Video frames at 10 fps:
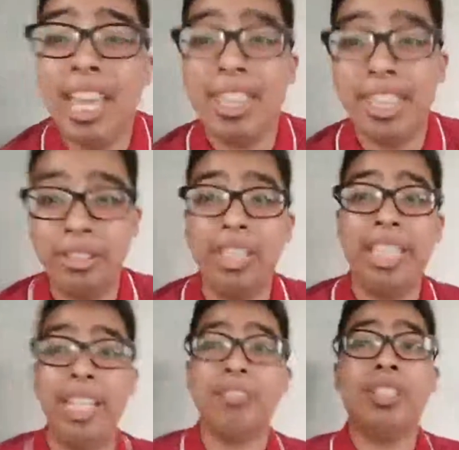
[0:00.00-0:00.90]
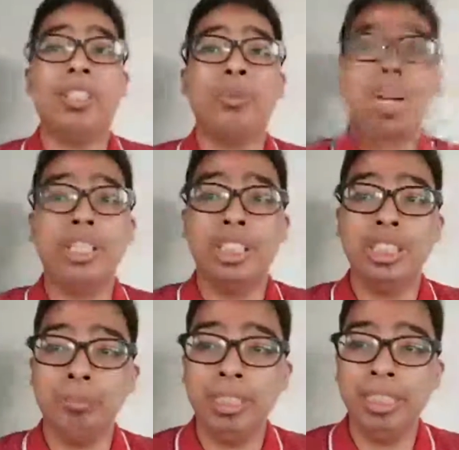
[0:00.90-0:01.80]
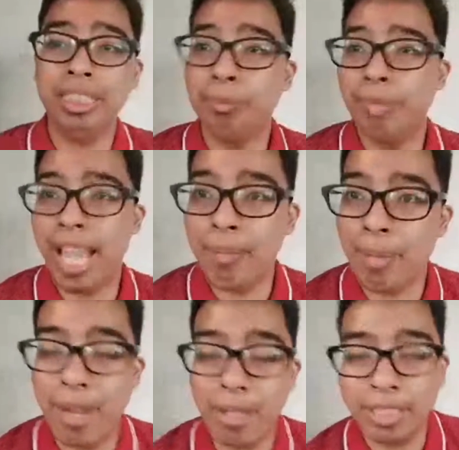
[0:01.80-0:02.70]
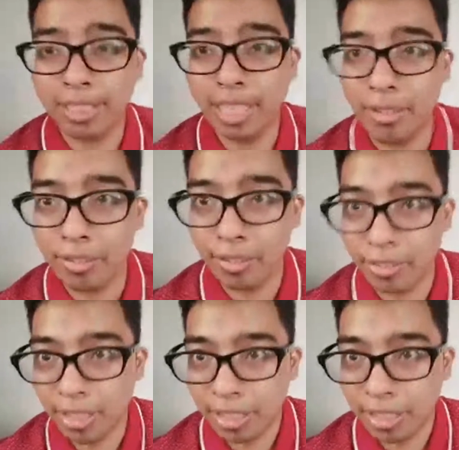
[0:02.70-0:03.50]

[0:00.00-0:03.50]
Thank you again for watching me blab about stuff